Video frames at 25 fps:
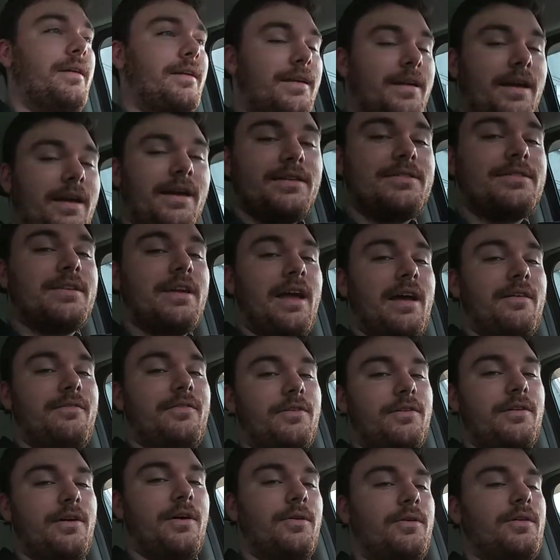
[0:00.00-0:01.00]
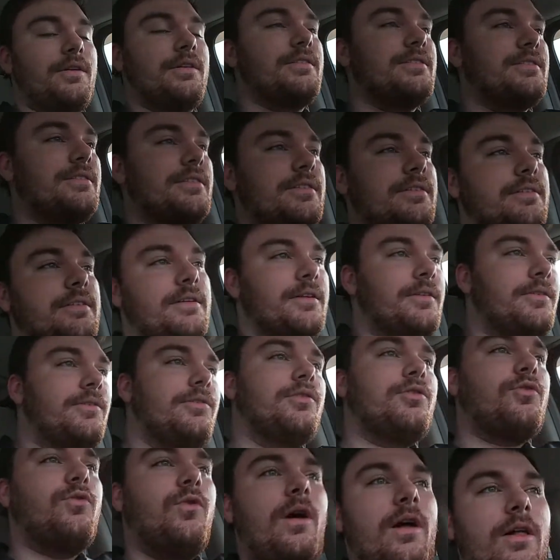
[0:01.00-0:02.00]
in case you haven't noticed,
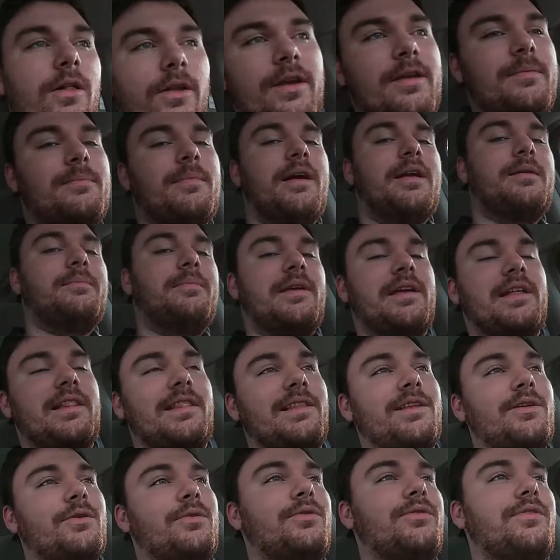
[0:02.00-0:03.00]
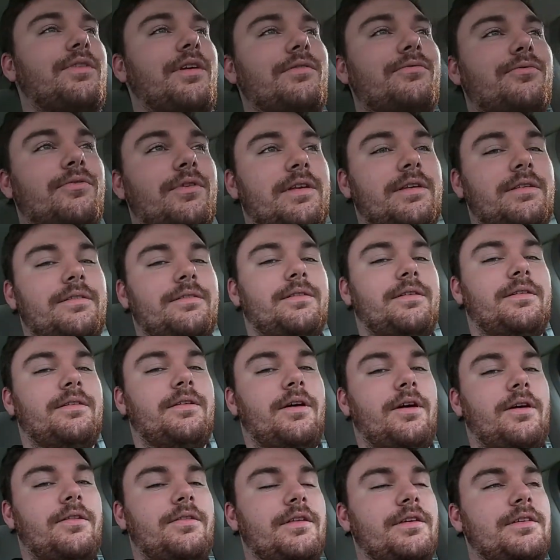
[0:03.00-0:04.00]
the quality might be a little different
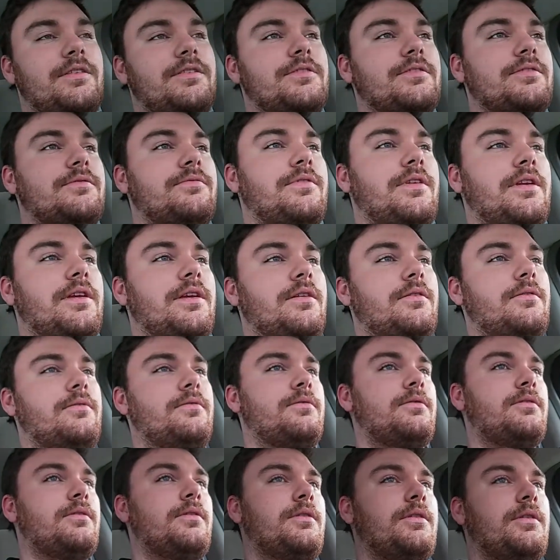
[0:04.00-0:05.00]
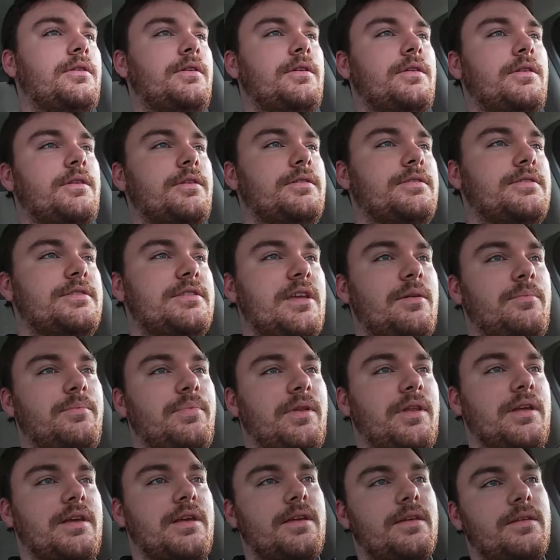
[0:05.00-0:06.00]
on this video,
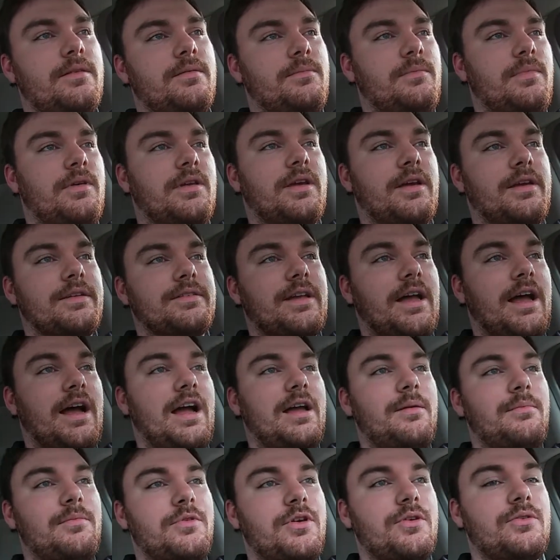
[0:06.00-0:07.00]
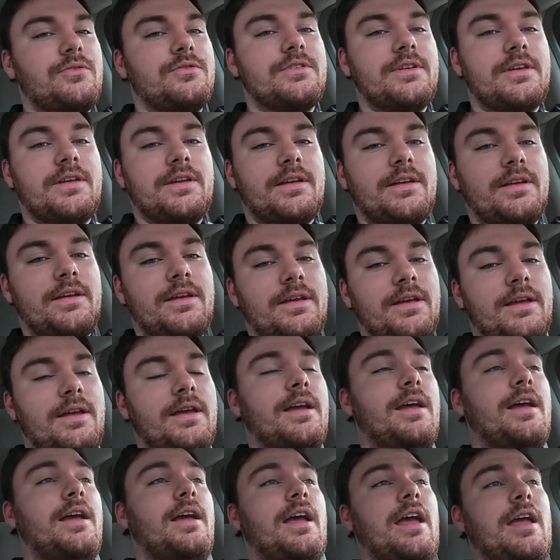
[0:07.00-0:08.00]
simply because I'm using
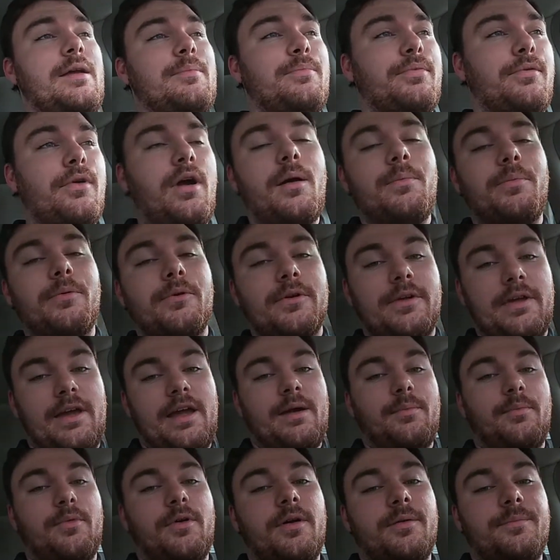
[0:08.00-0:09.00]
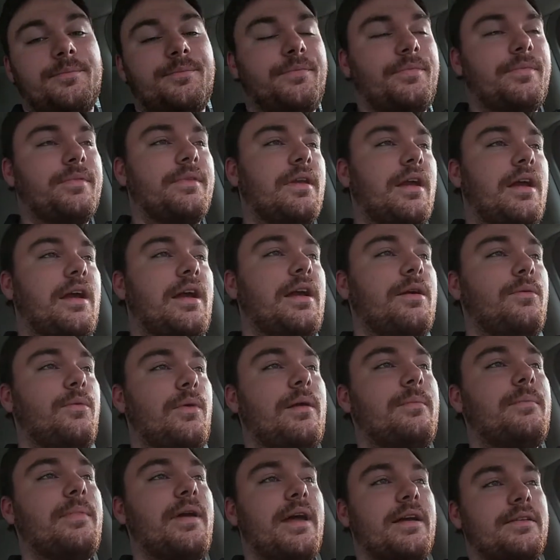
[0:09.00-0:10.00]
a proper camera. I
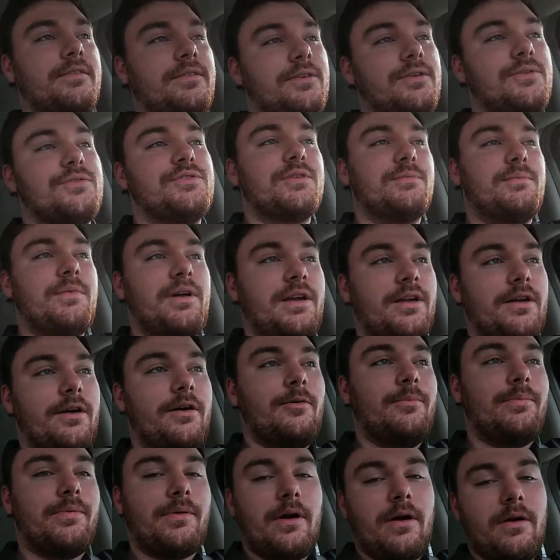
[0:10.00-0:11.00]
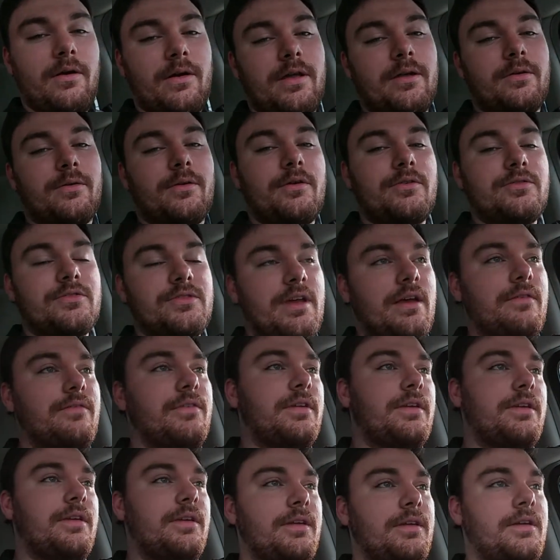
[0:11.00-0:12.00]
went back to using my GoPro Hero
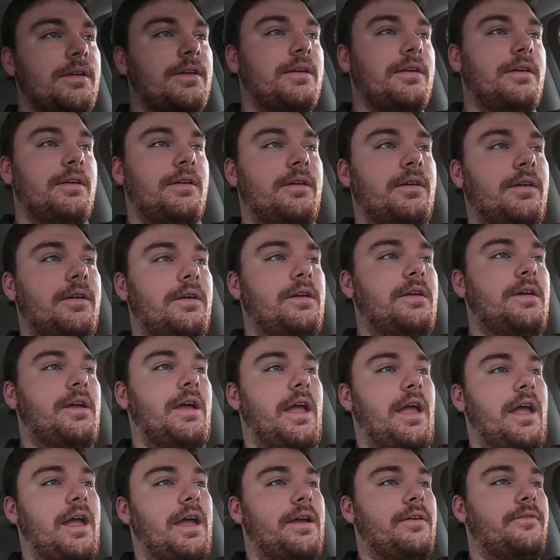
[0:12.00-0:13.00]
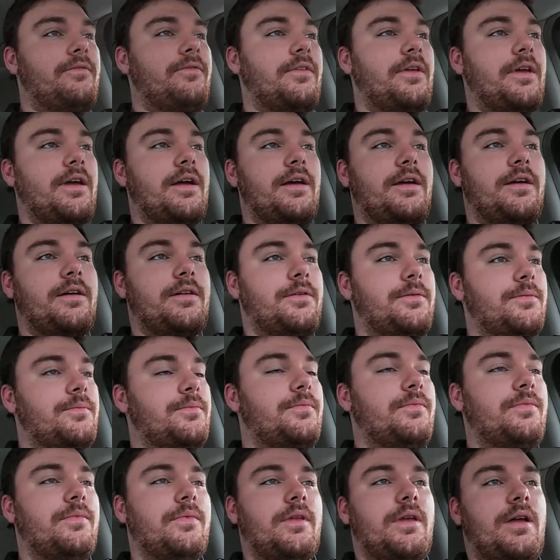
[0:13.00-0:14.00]
7, and
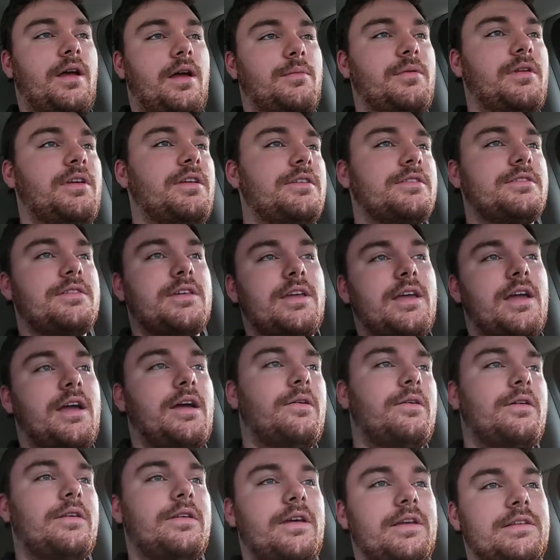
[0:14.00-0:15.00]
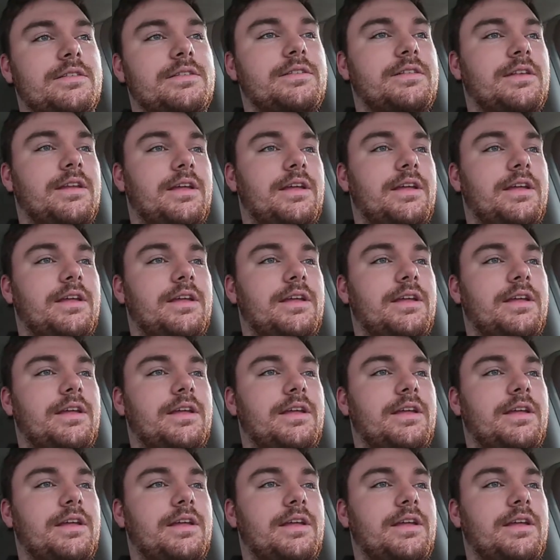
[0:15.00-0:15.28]
I'm gonna see how it does